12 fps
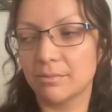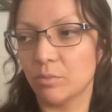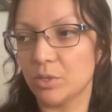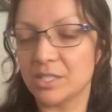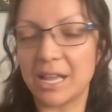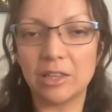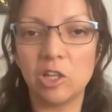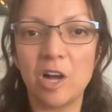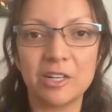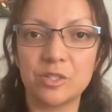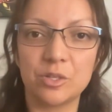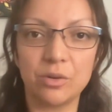what is that,
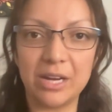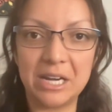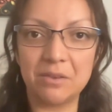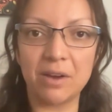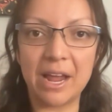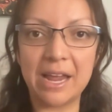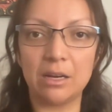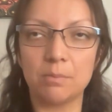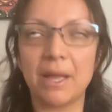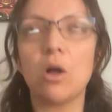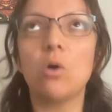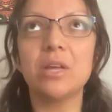lock screen, right? And
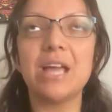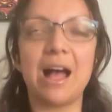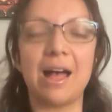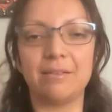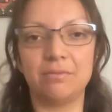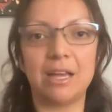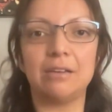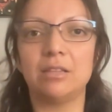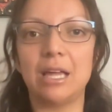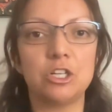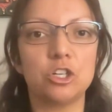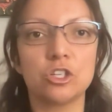I'm like, oh yeah,
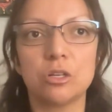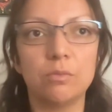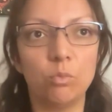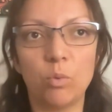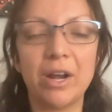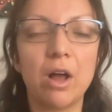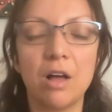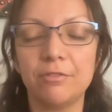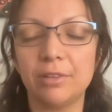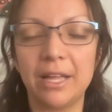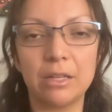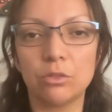that just went
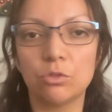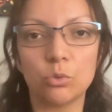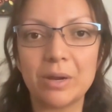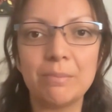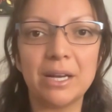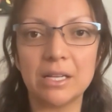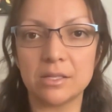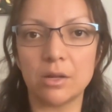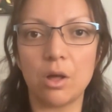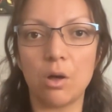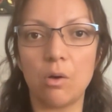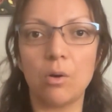off like 3 minutes
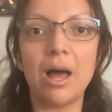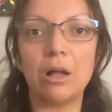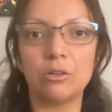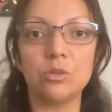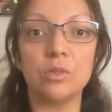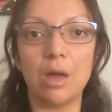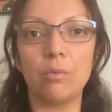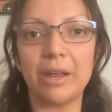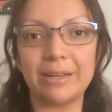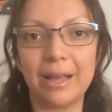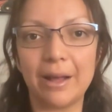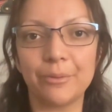ago. I'll do that
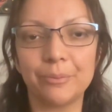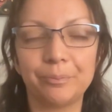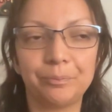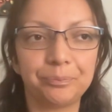right now.